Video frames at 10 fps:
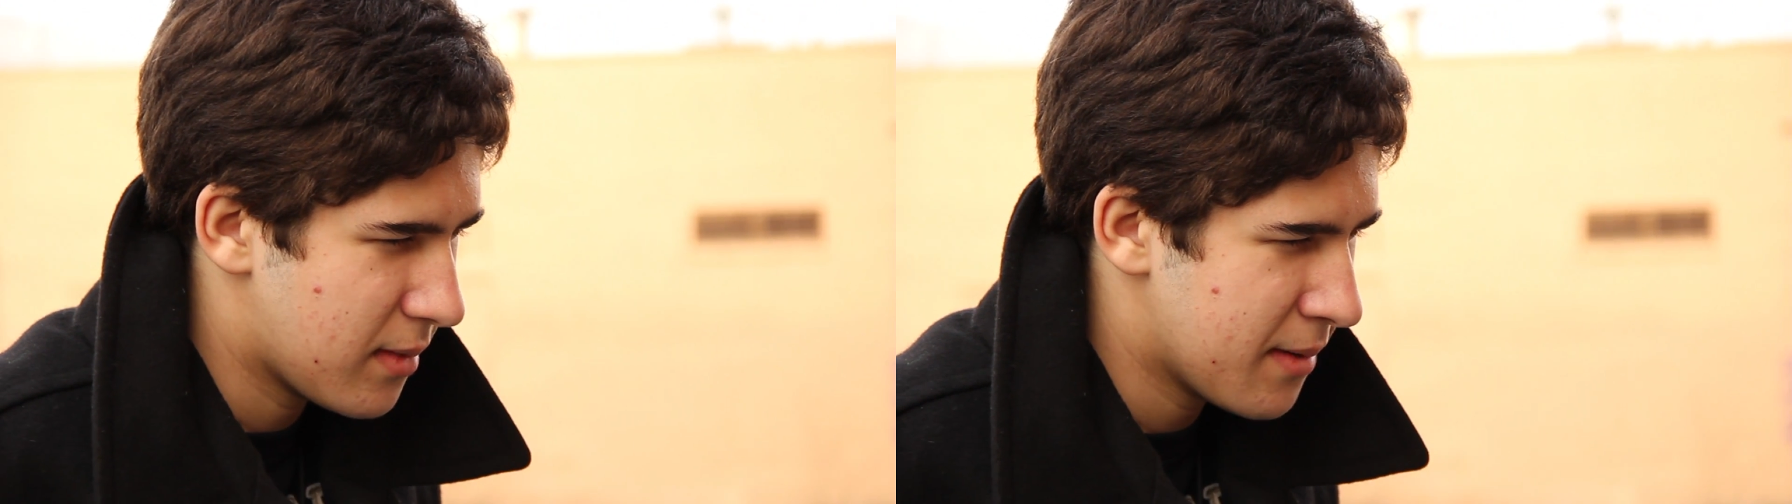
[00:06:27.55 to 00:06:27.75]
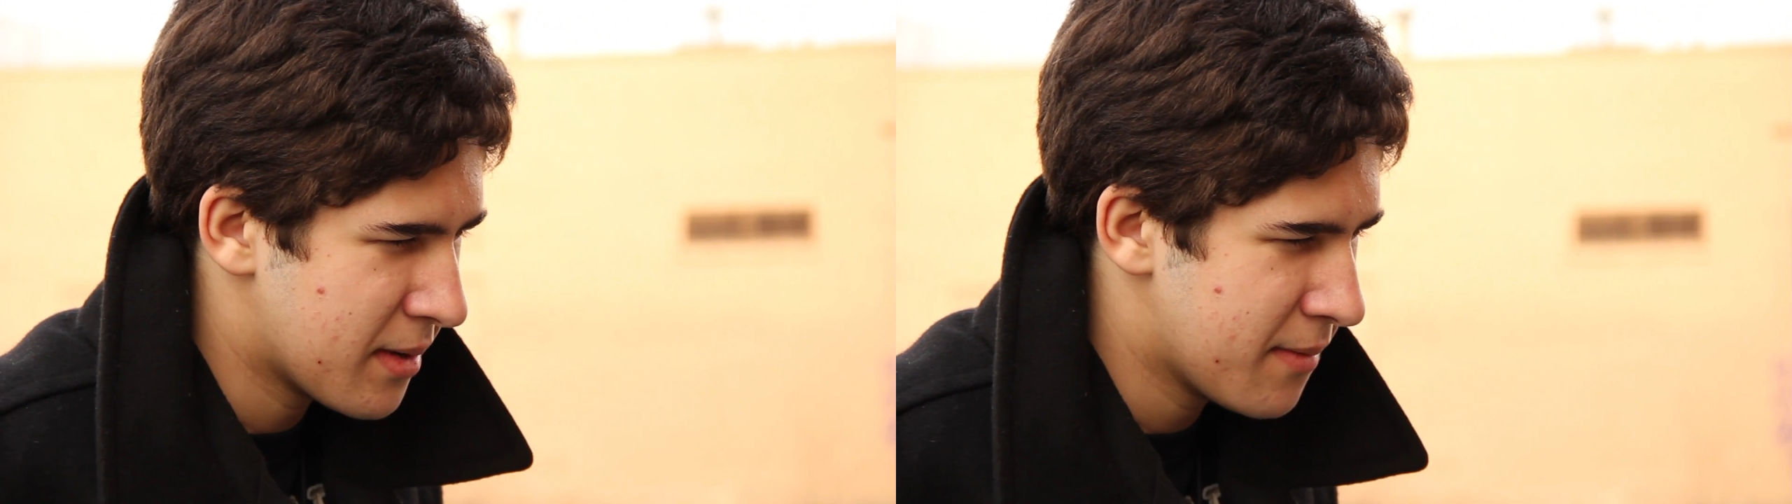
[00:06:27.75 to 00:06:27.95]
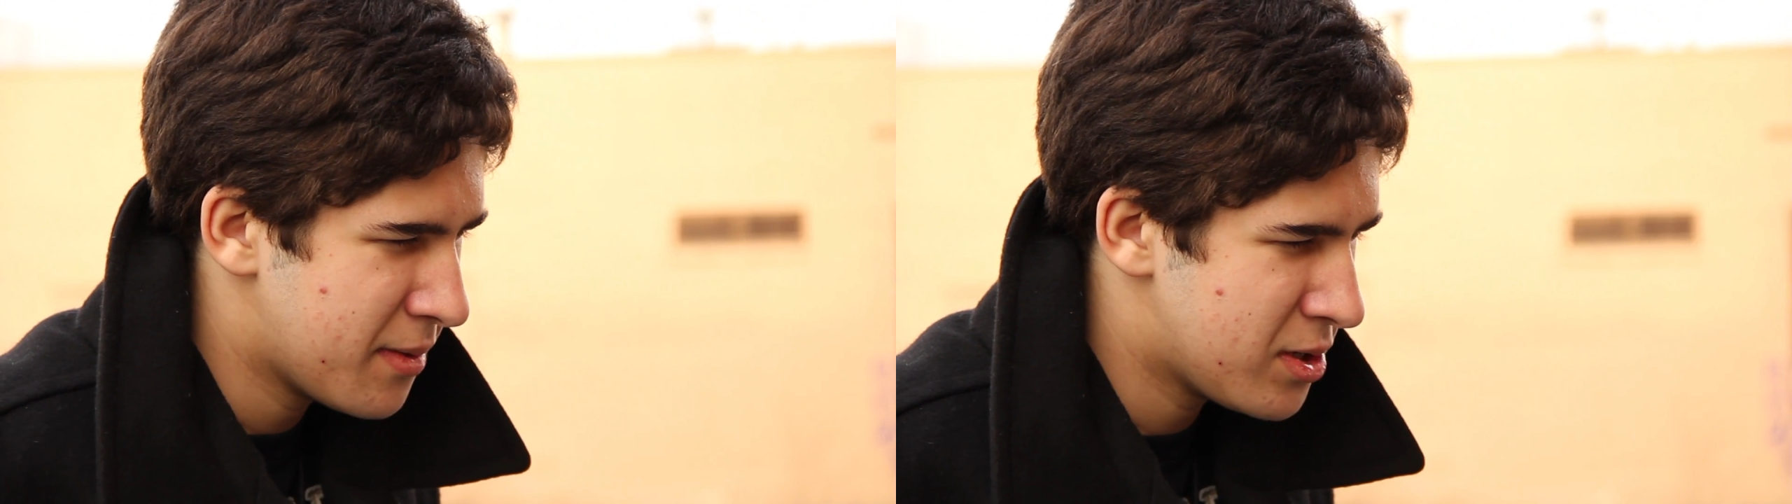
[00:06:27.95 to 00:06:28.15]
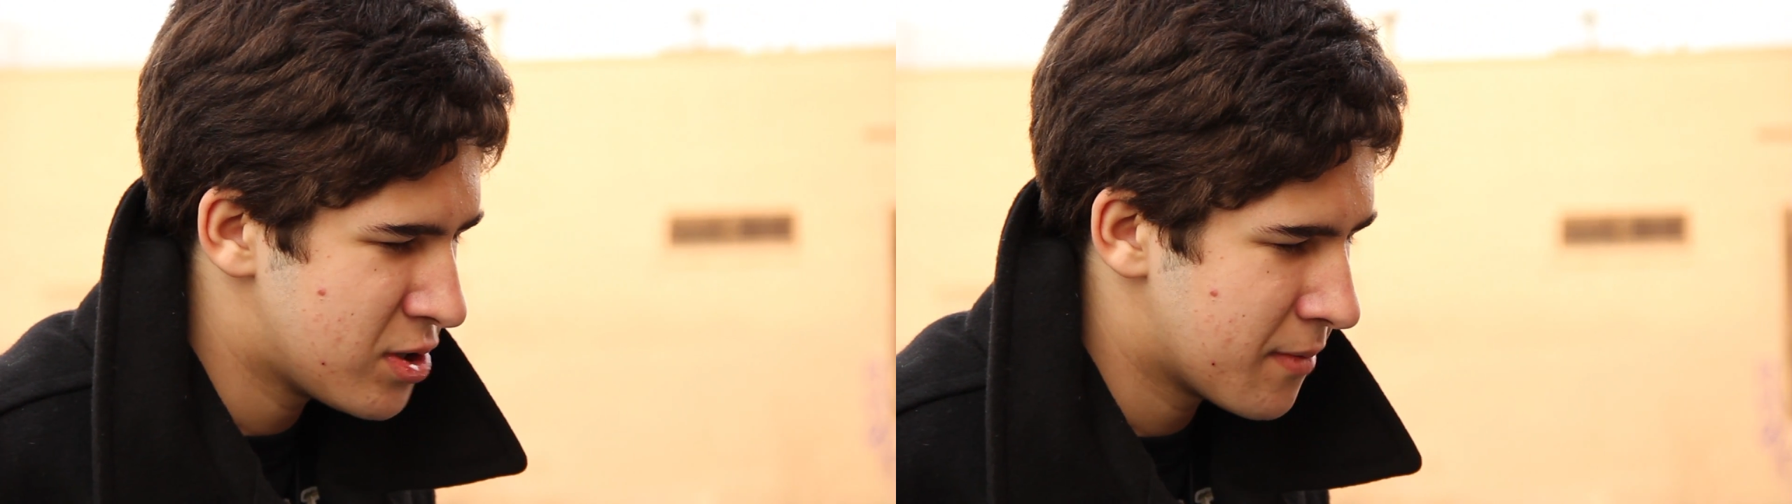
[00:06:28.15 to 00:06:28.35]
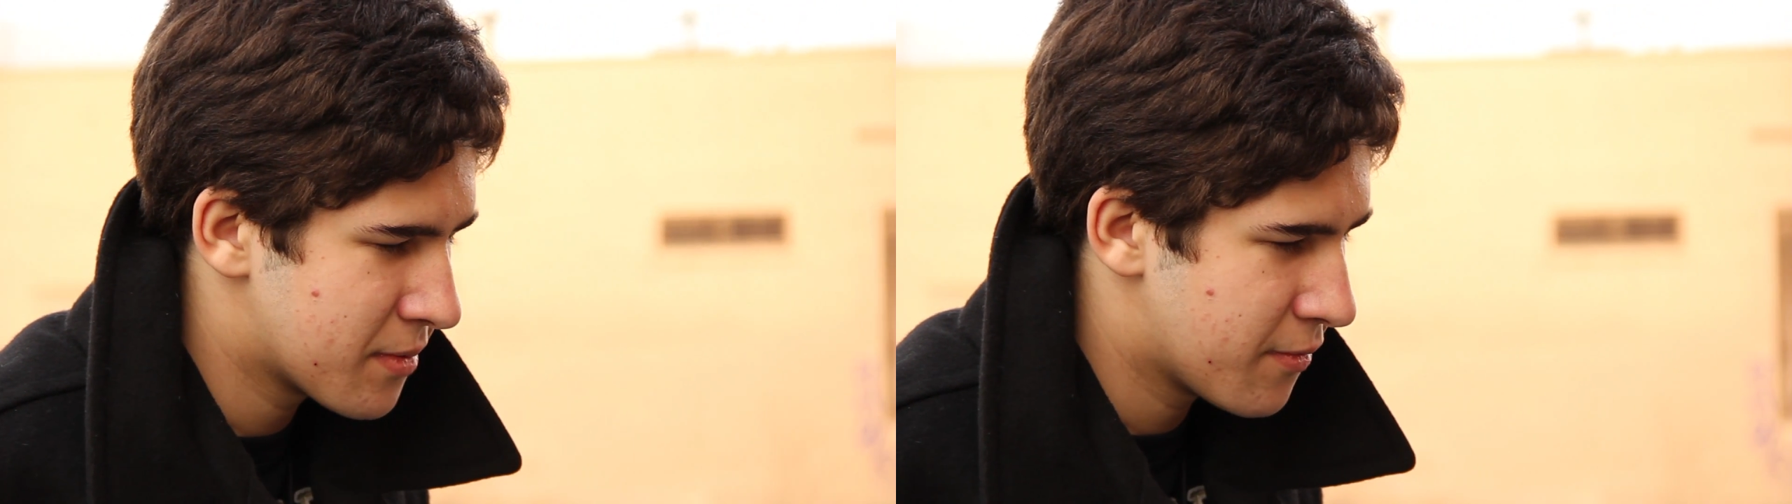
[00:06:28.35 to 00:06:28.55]
I mean, I've been
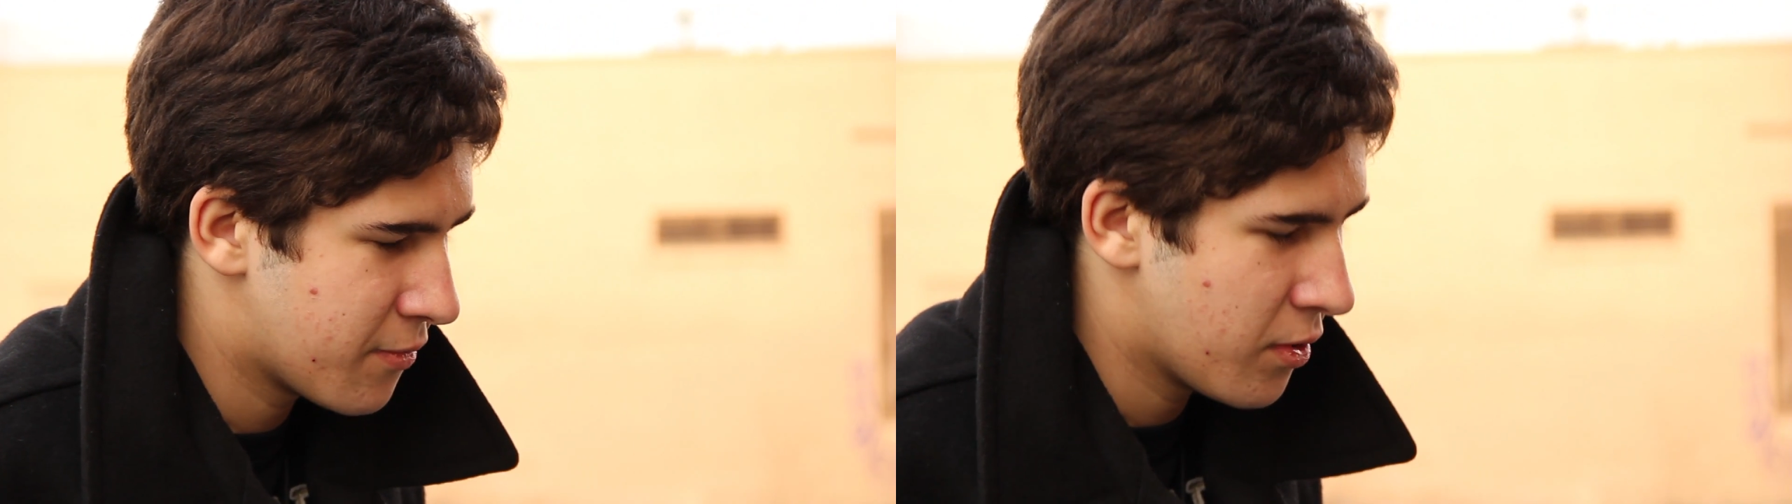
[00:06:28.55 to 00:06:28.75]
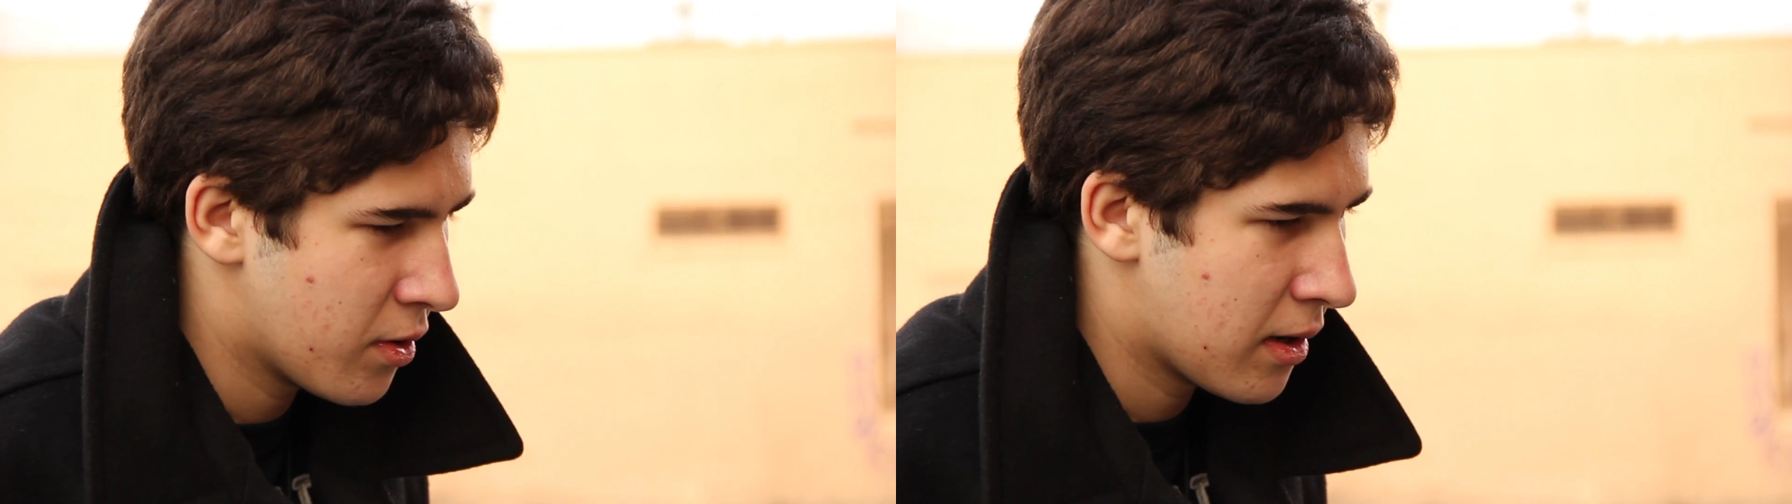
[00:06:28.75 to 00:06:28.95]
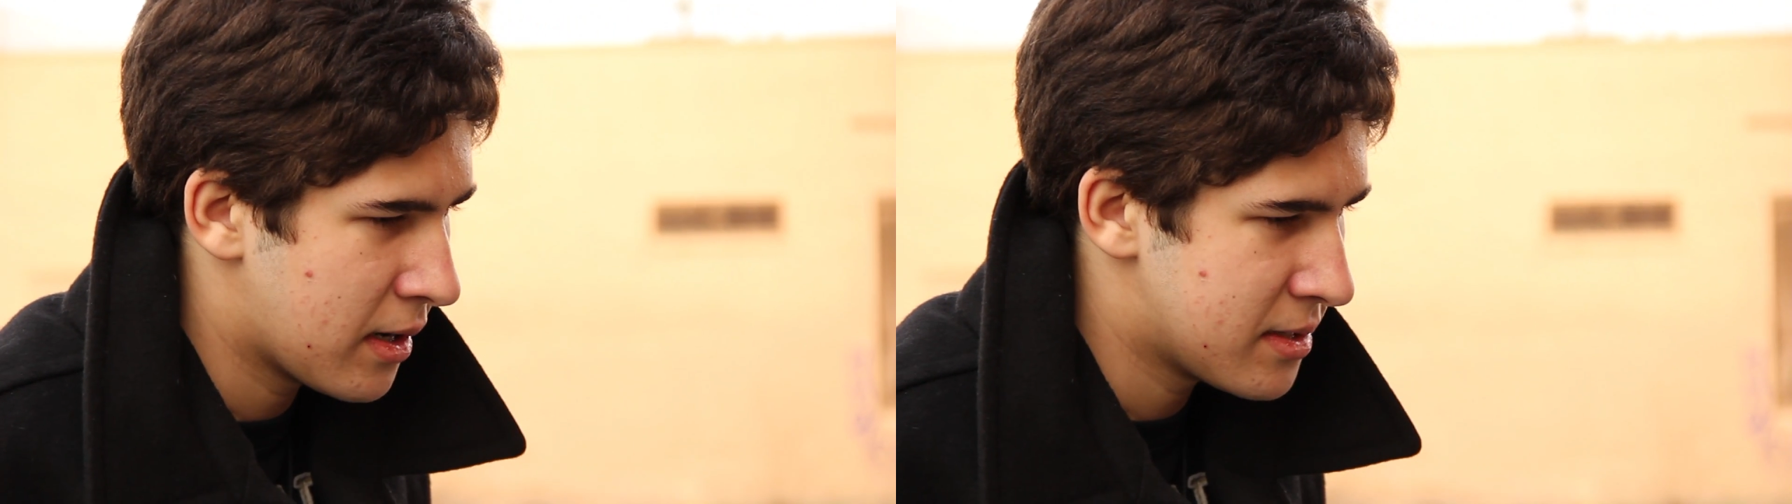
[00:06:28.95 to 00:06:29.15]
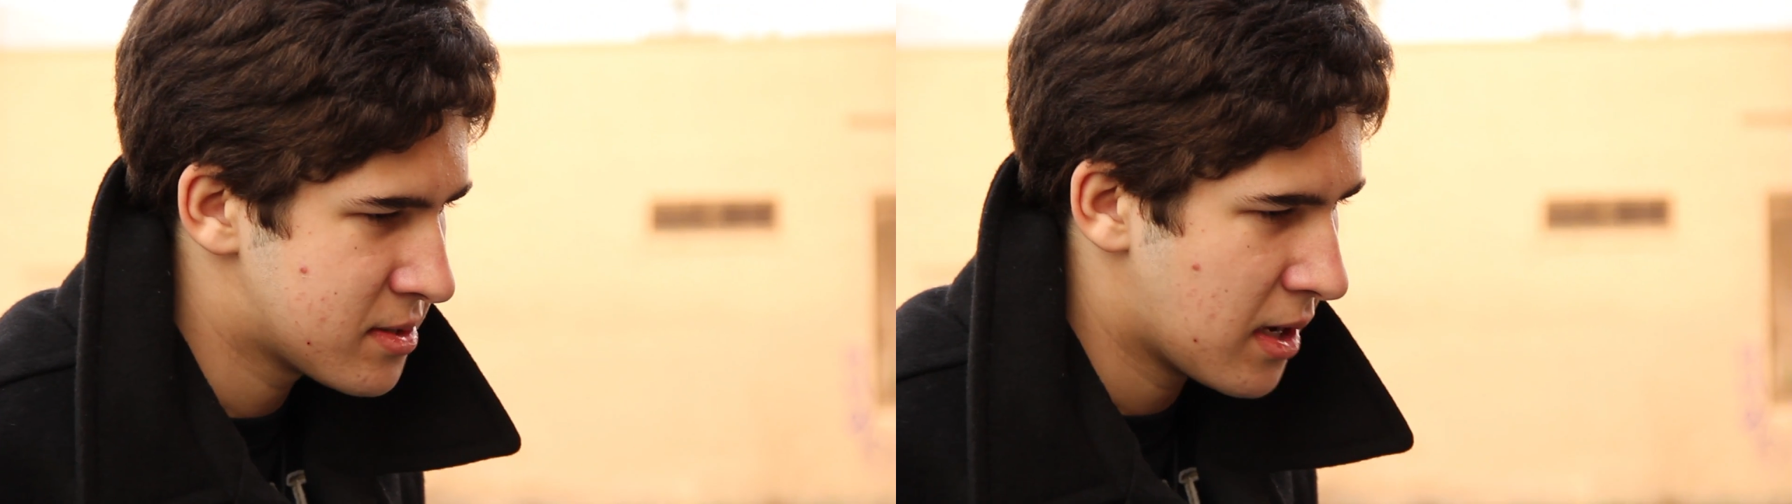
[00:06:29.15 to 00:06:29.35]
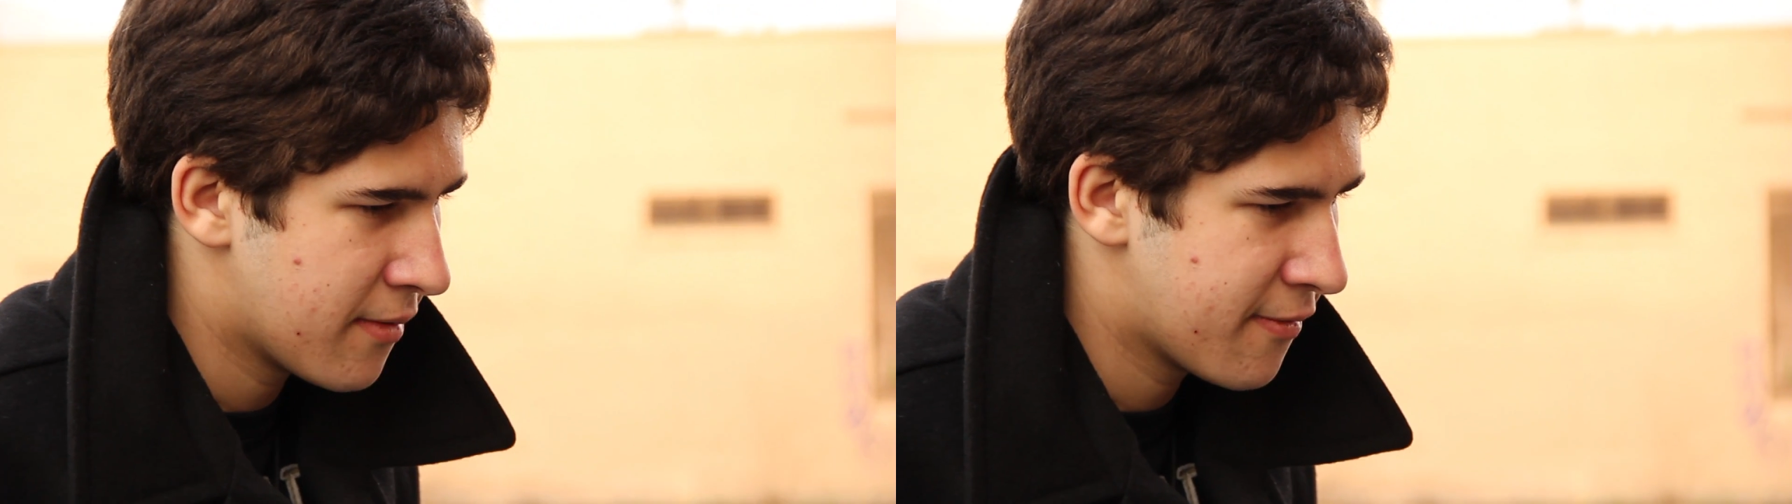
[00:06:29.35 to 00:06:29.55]
jumped before and
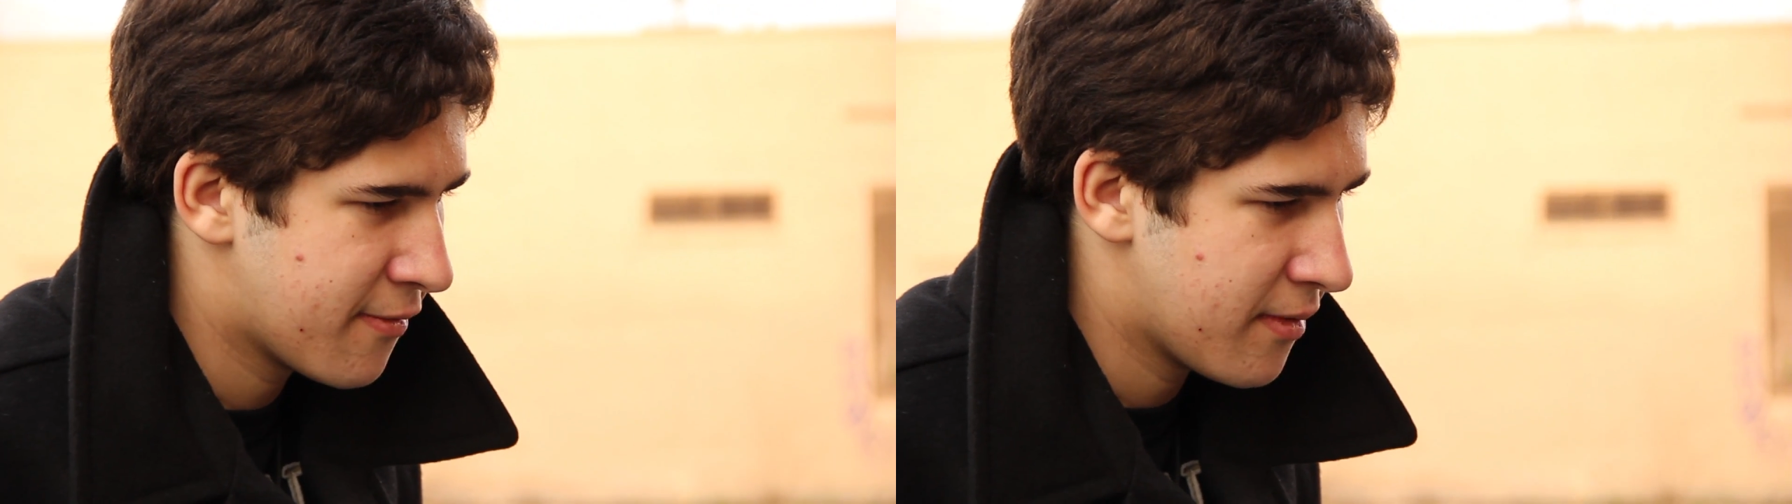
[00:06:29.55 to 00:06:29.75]
stuff,